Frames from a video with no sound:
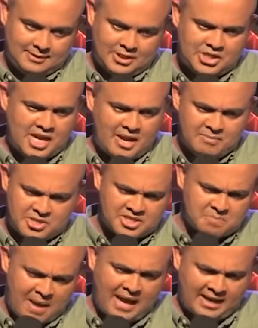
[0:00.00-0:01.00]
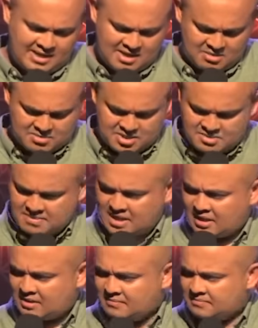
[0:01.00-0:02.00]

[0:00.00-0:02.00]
Shame she's married now, she's married.